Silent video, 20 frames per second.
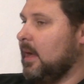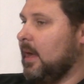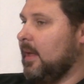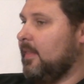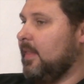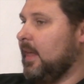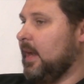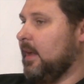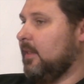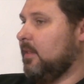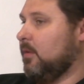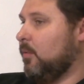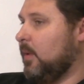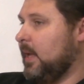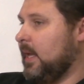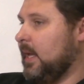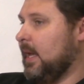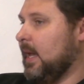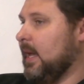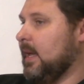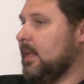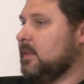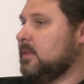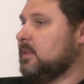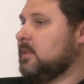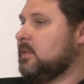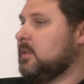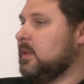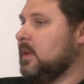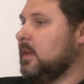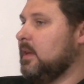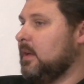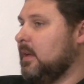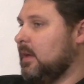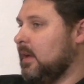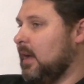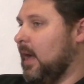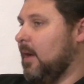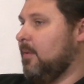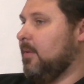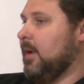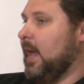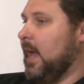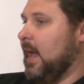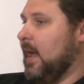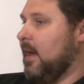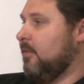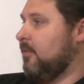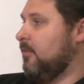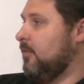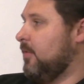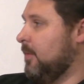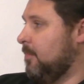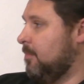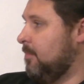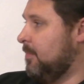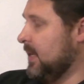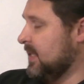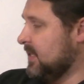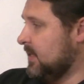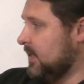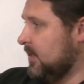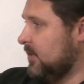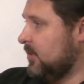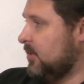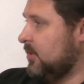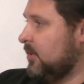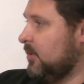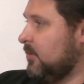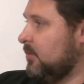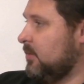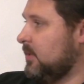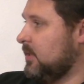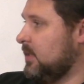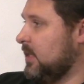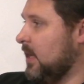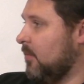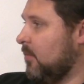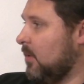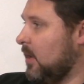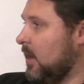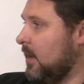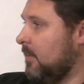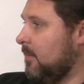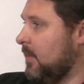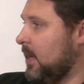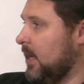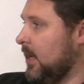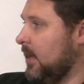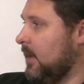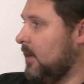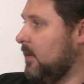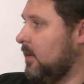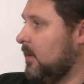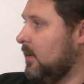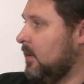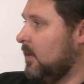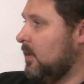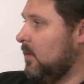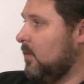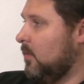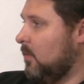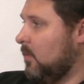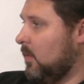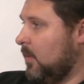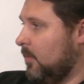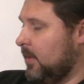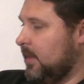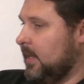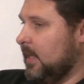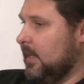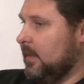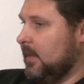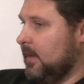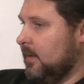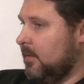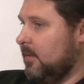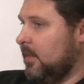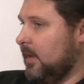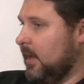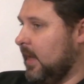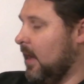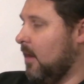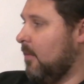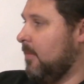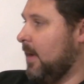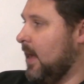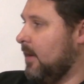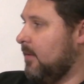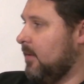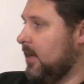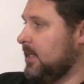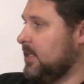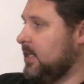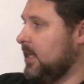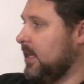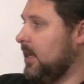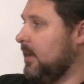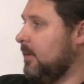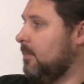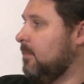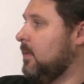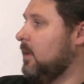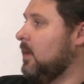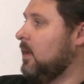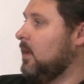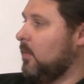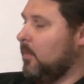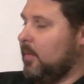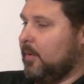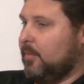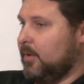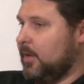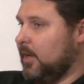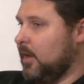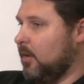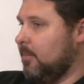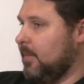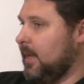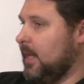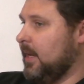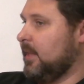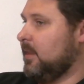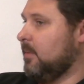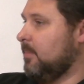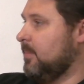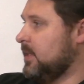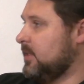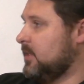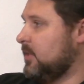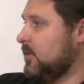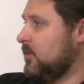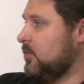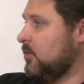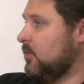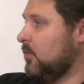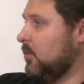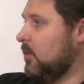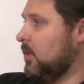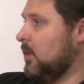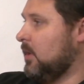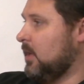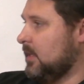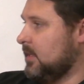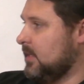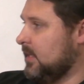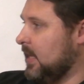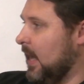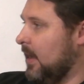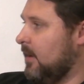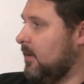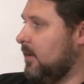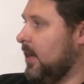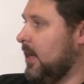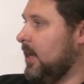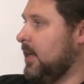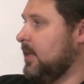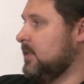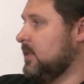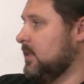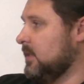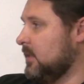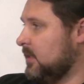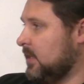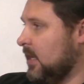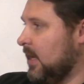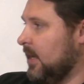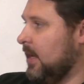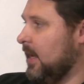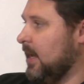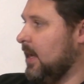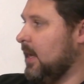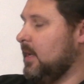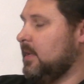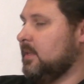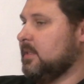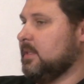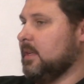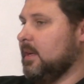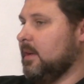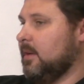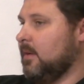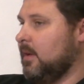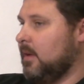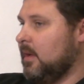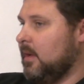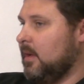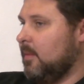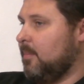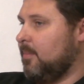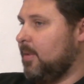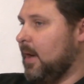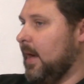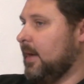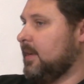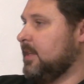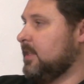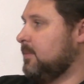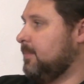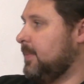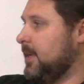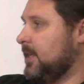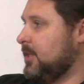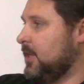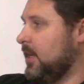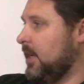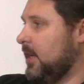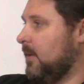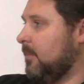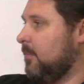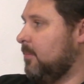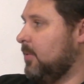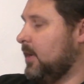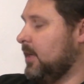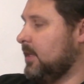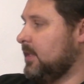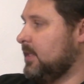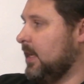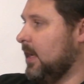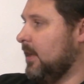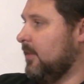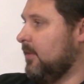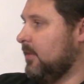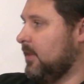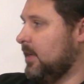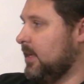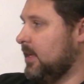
And then on the weekends, I would have the business students that were within the Care Battery team. We would go meet at the business school on Saturdays and Sundays and practice pitching and putting together the